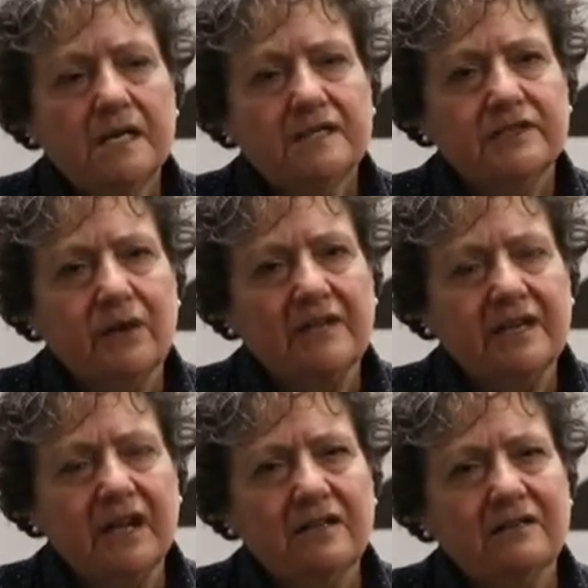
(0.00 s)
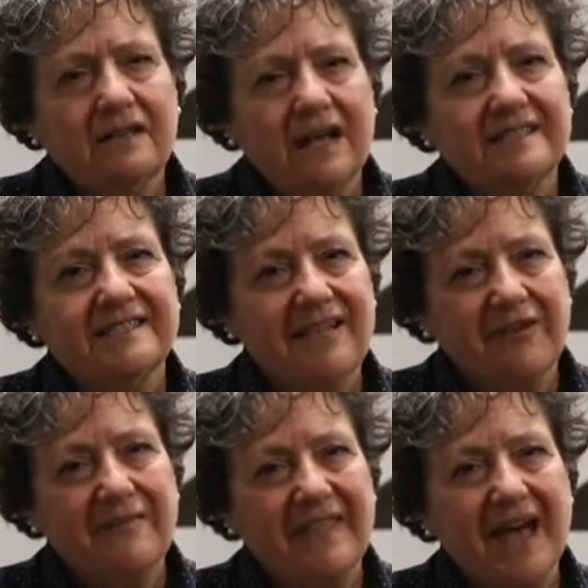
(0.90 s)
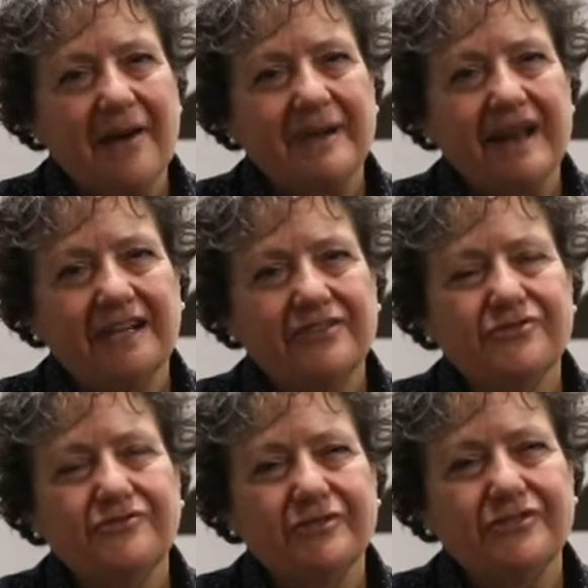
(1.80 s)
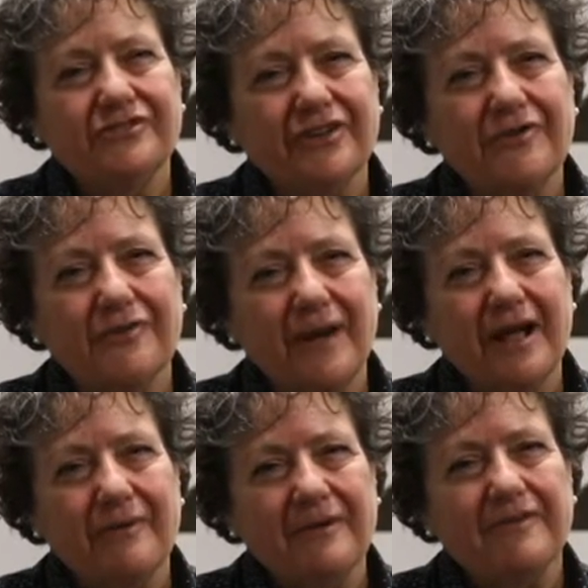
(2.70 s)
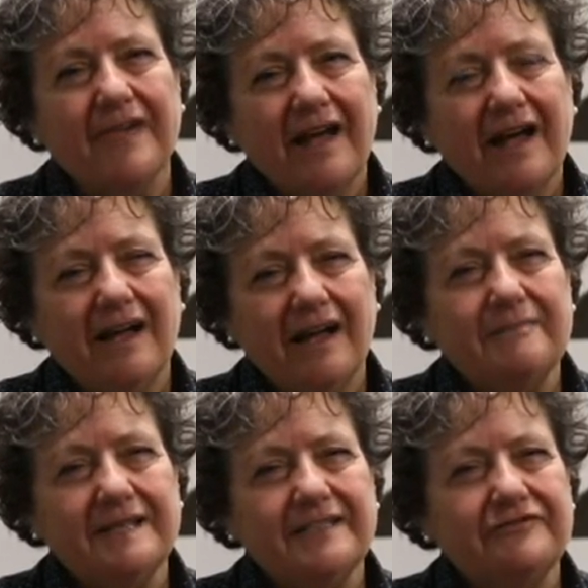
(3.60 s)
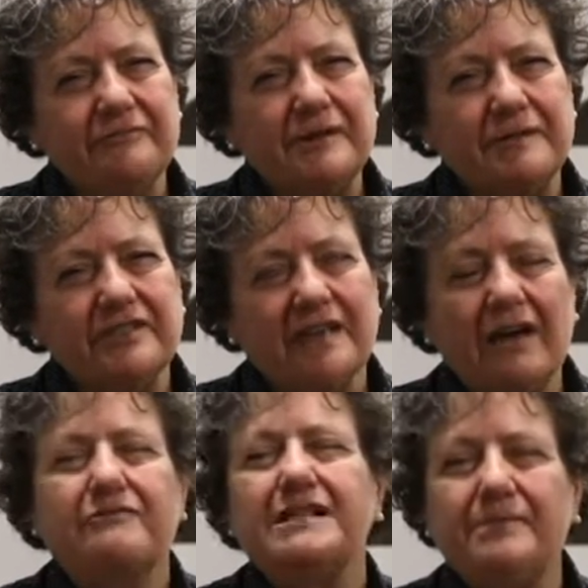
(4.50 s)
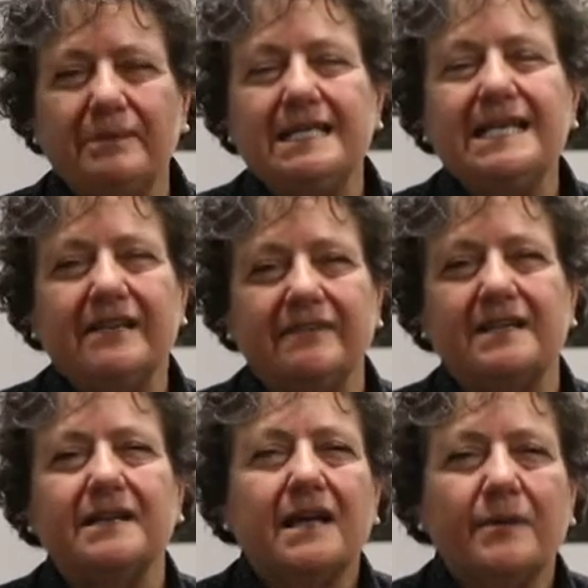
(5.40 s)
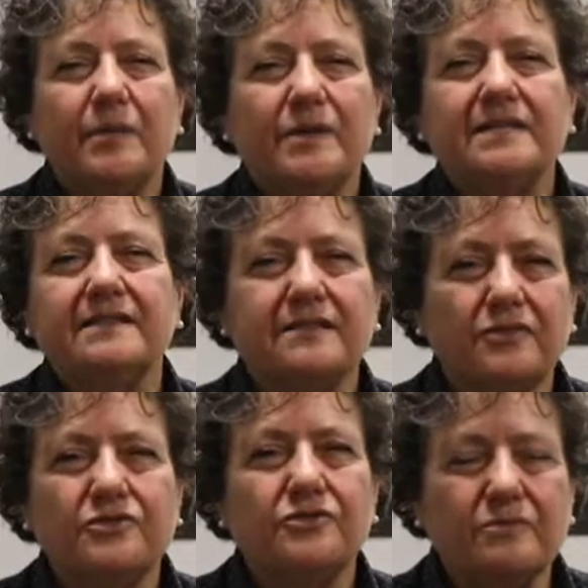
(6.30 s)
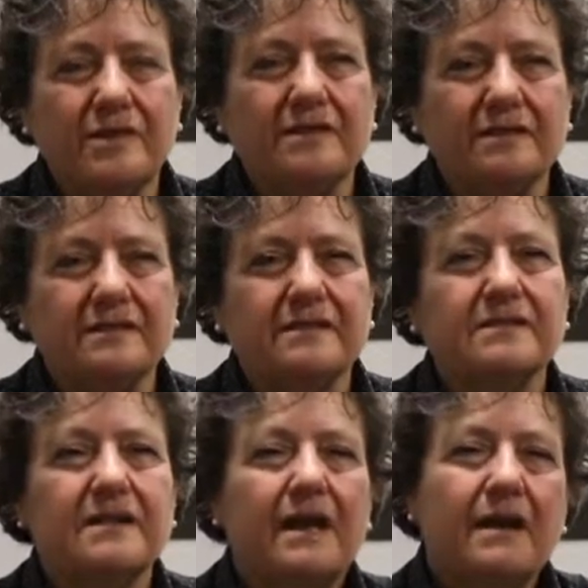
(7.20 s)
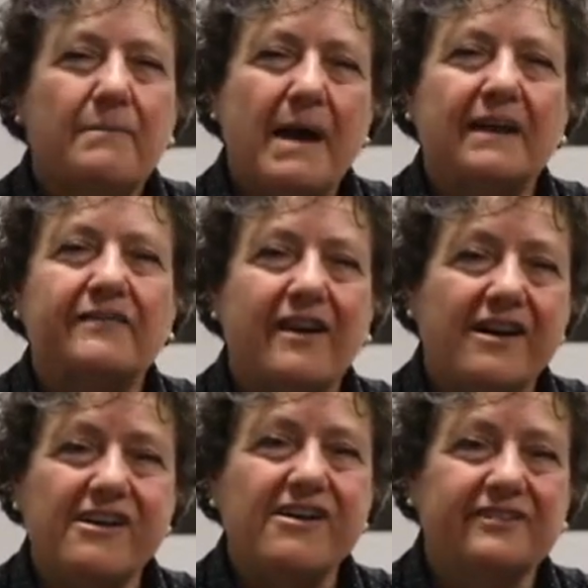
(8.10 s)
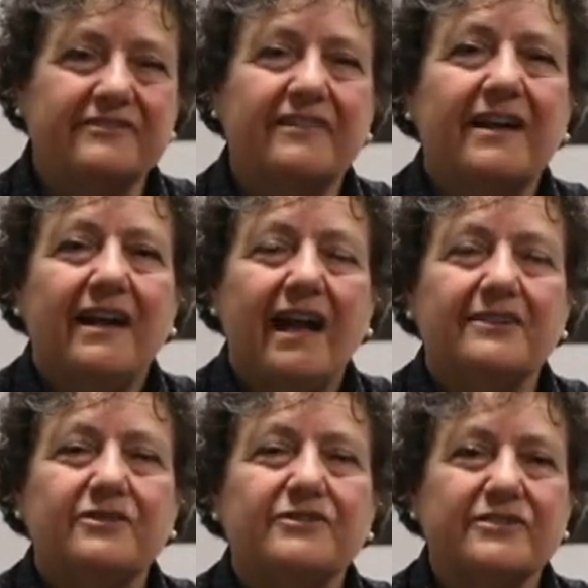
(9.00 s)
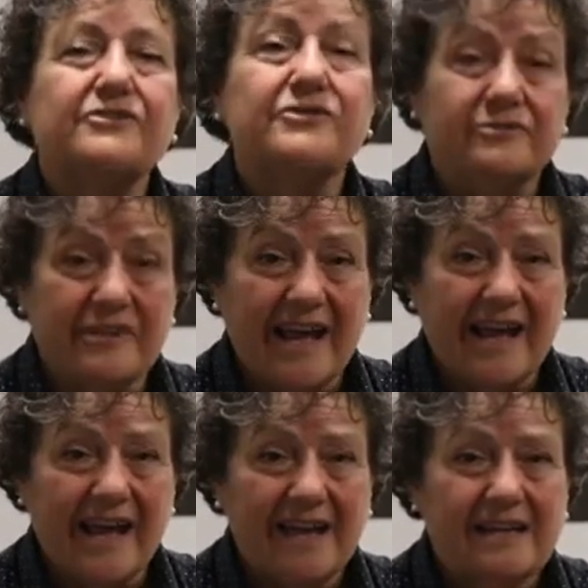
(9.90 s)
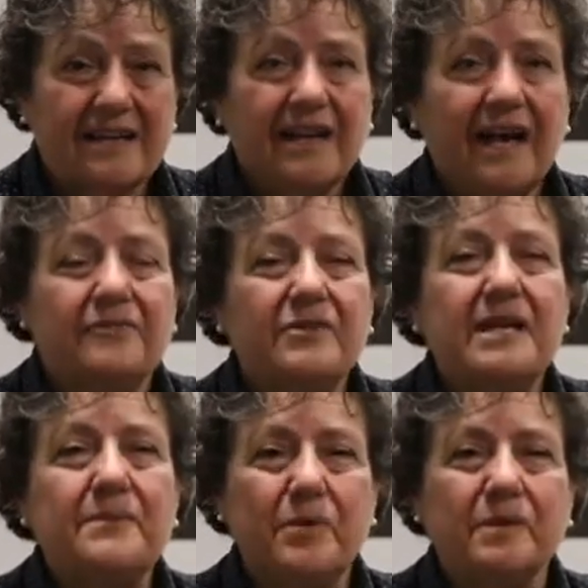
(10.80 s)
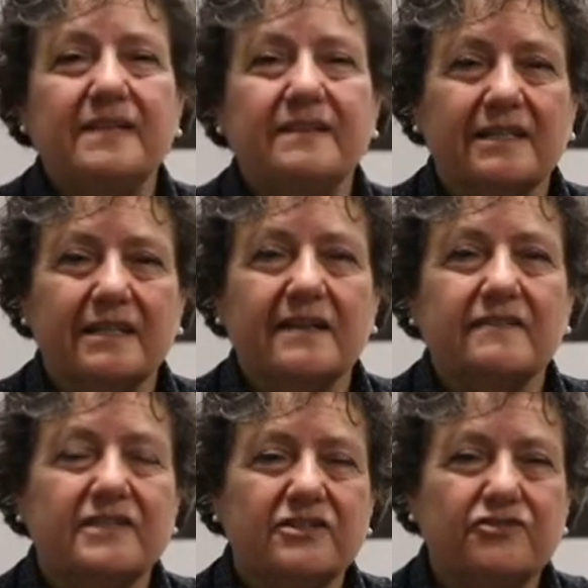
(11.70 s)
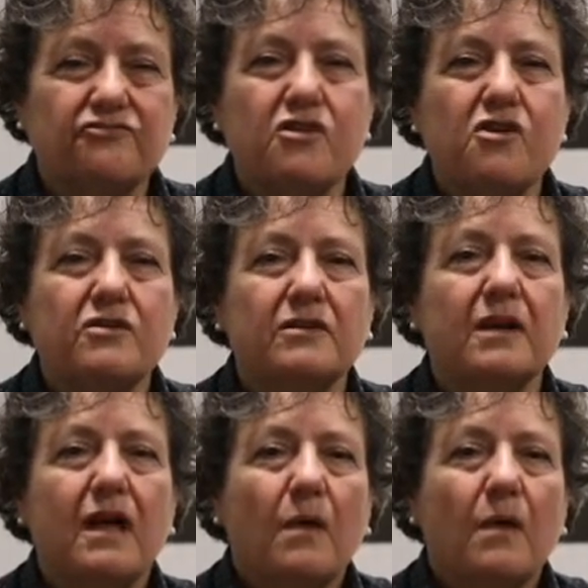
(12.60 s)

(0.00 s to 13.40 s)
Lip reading: So I think I'll kind of stop there, but I do want you to go away with a message from me, which is I really believe that putting social workers back at the heart of adult social care and really putting the kind of strong,